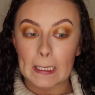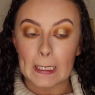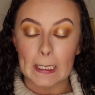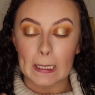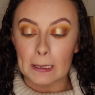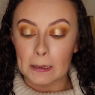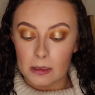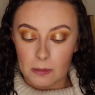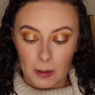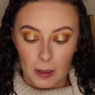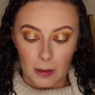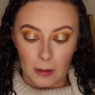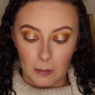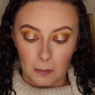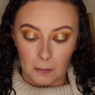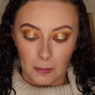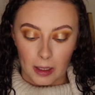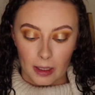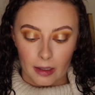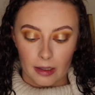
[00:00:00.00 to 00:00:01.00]
That's my own
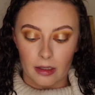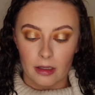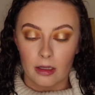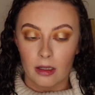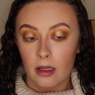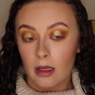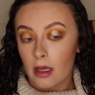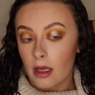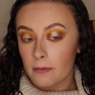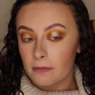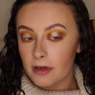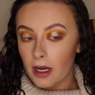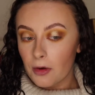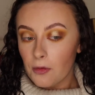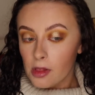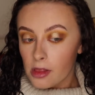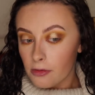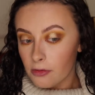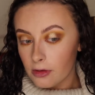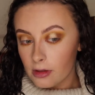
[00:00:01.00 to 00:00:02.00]
bad. Not
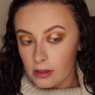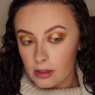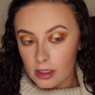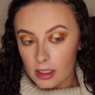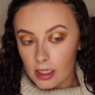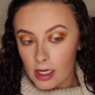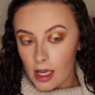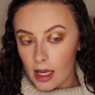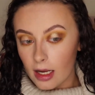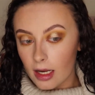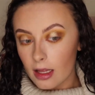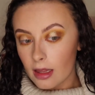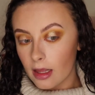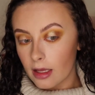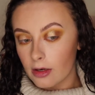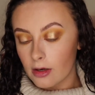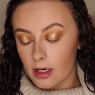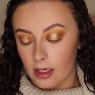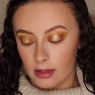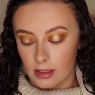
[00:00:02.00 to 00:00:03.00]
really feeling any
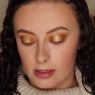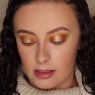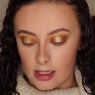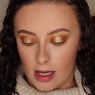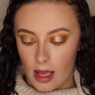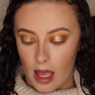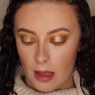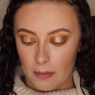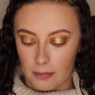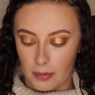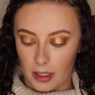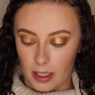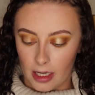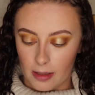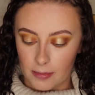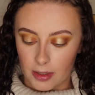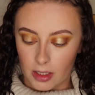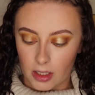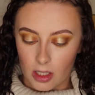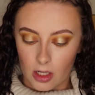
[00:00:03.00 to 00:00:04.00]
eyeliner on the top. I am
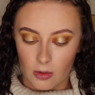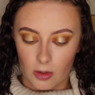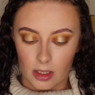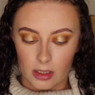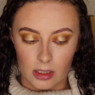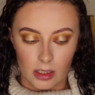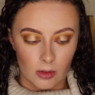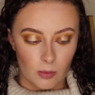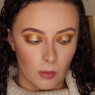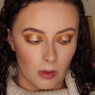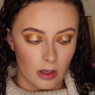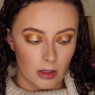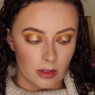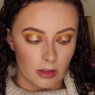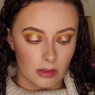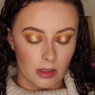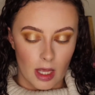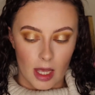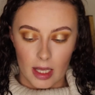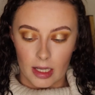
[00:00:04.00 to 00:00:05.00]
going to go in the
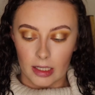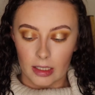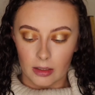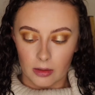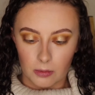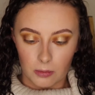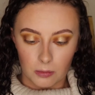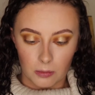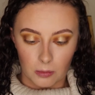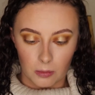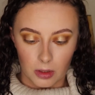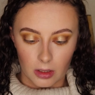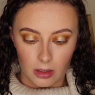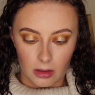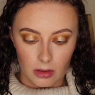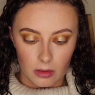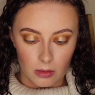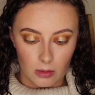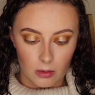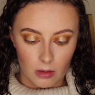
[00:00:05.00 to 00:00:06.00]
waterline with,
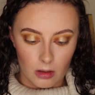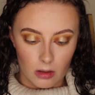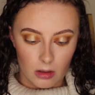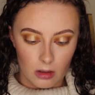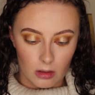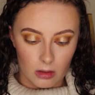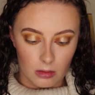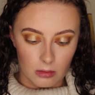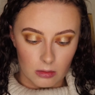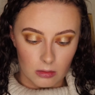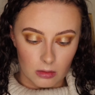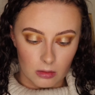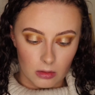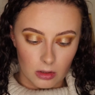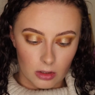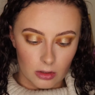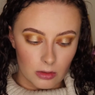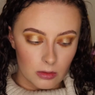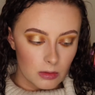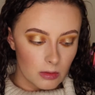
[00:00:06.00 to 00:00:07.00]
oh,
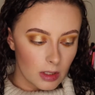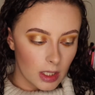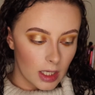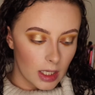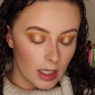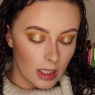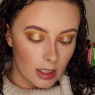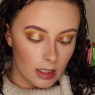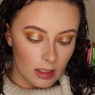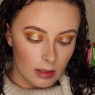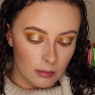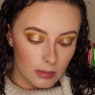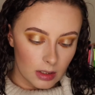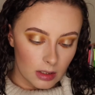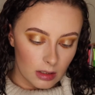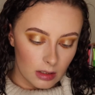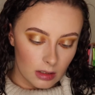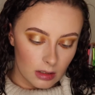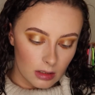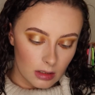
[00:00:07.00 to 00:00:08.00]
are you kidding
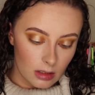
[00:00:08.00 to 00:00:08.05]
me?